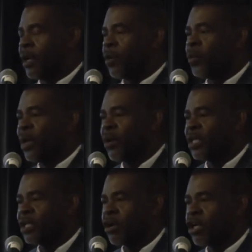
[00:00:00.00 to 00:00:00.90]
We're one
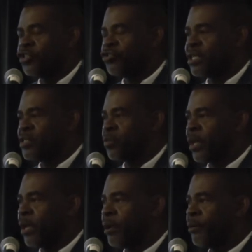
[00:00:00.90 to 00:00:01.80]
of the countries
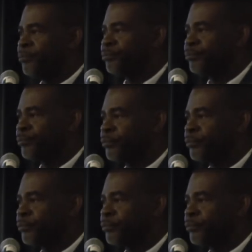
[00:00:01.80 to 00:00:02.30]
where